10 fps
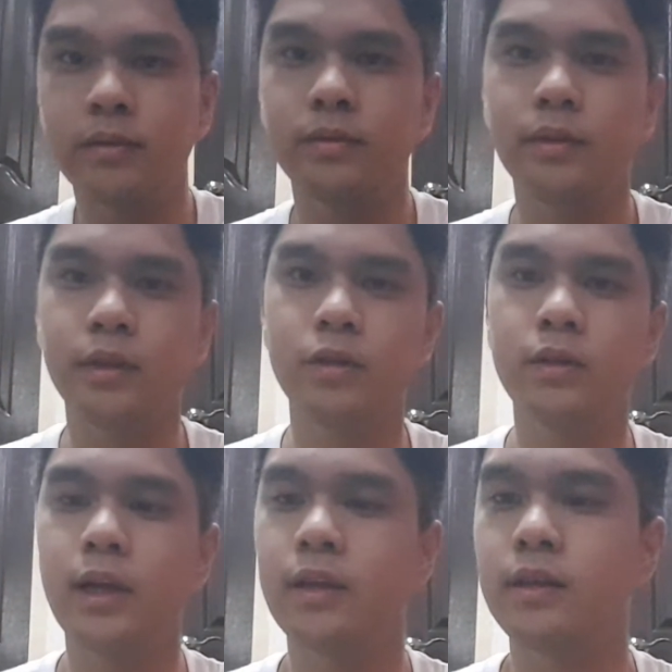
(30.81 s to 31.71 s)
It looked
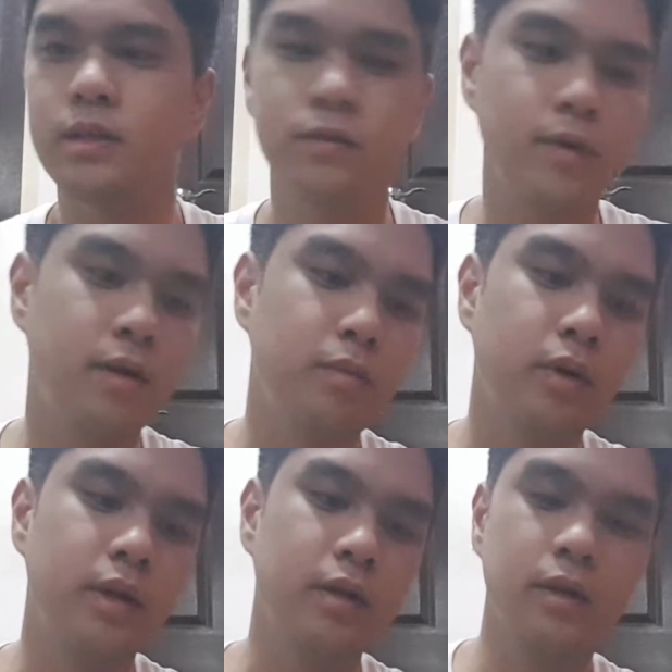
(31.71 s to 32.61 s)
like this when I
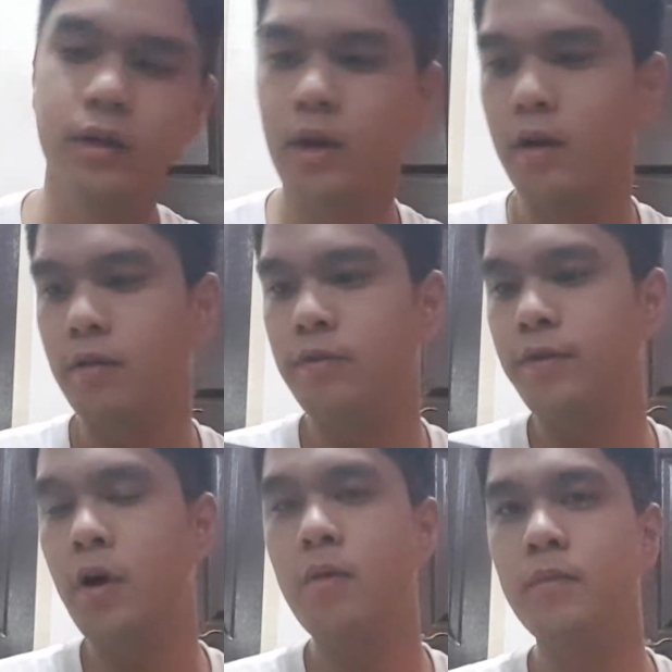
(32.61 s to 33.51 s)
bought it
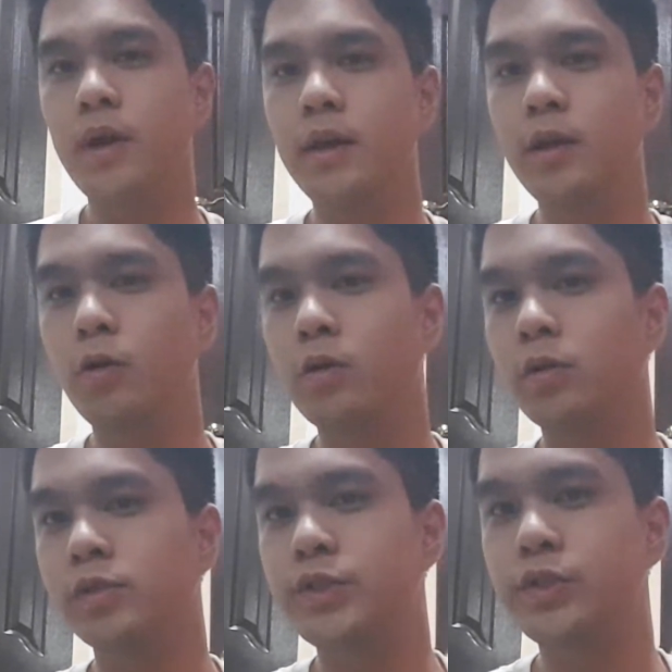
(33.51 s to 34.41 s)
from a
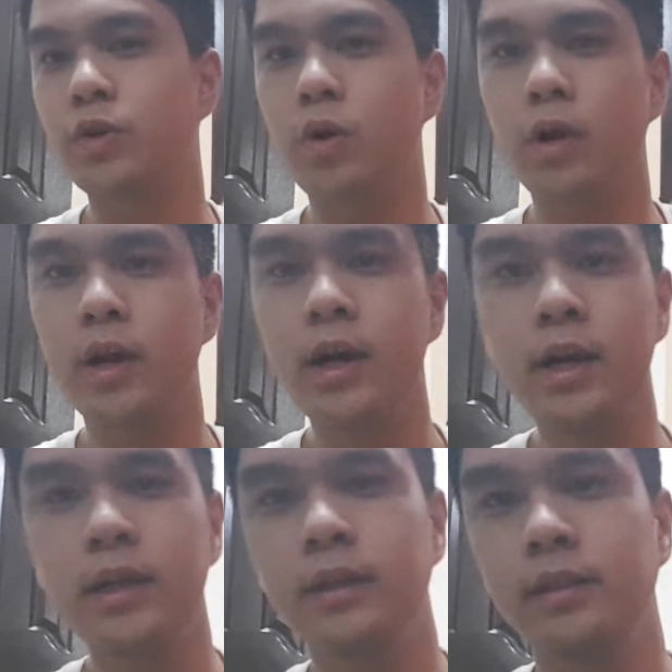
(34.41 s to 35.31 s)
local store
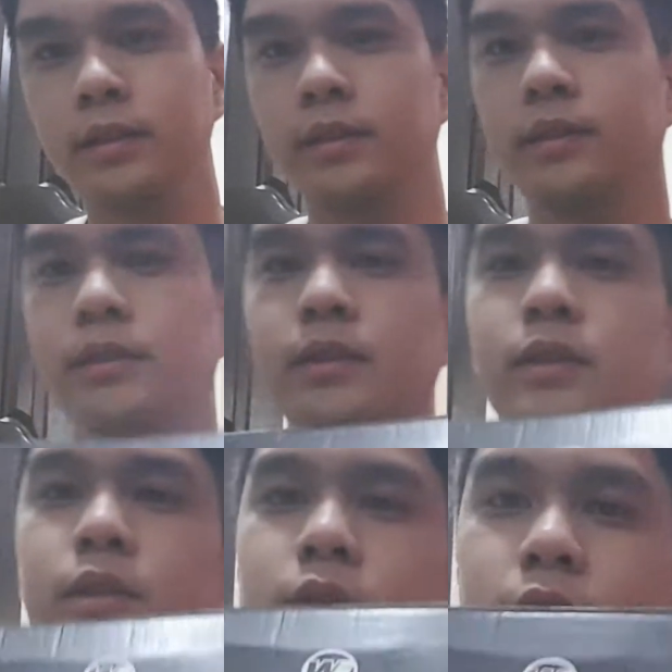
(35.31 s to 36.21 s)

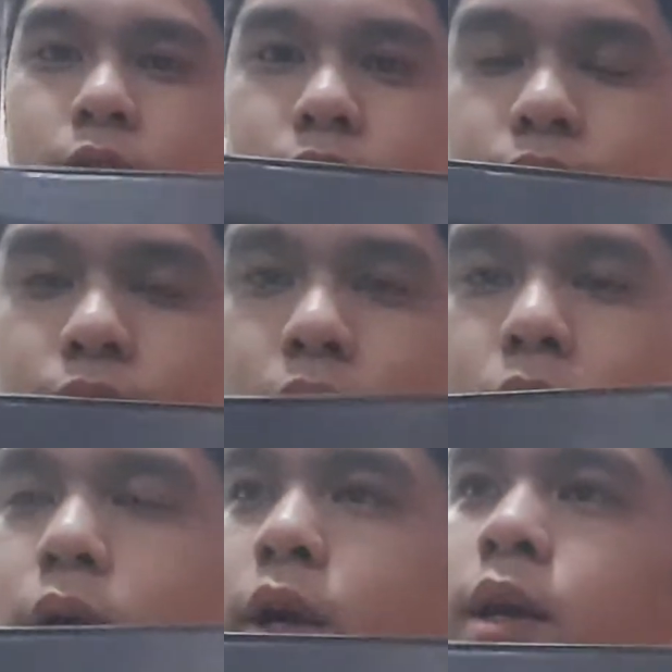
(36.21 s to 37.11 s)

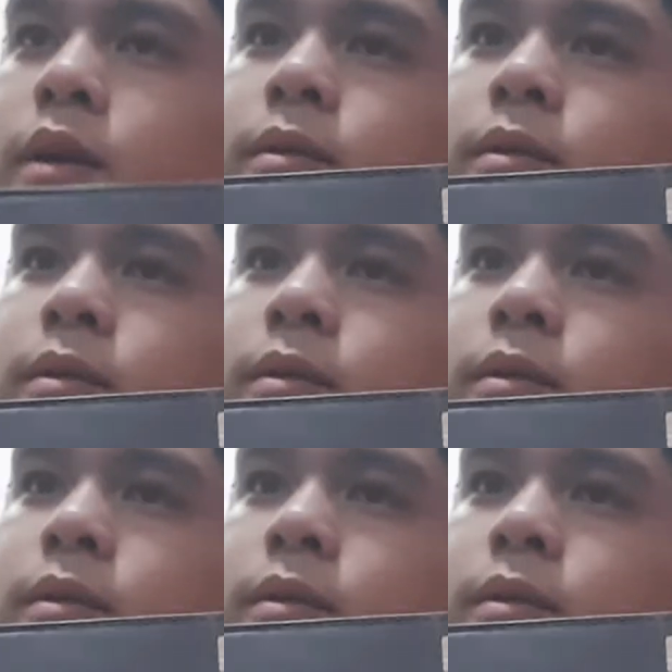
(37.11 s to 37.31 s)
for